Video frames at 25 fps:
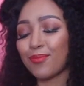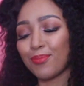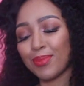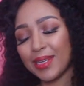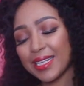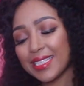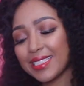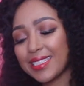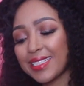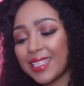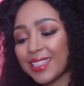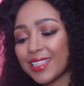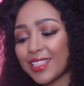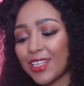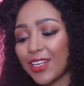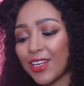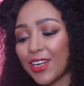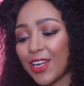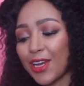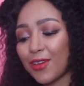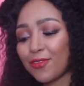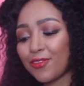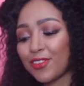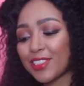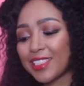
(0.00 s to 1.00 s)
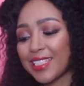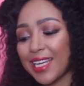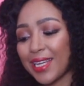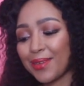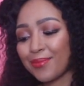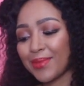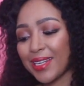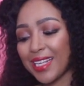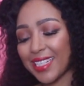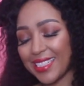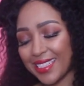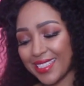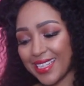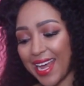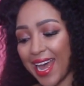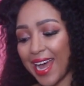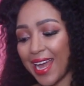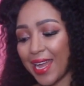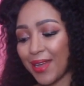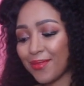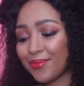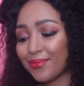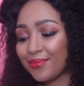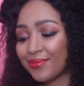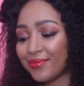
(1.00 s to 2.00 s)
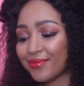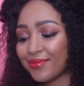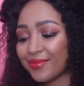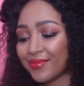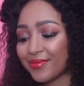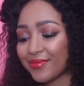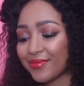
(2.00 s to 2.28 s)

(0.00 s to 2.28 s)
Please set the alarm for 10 minutes time.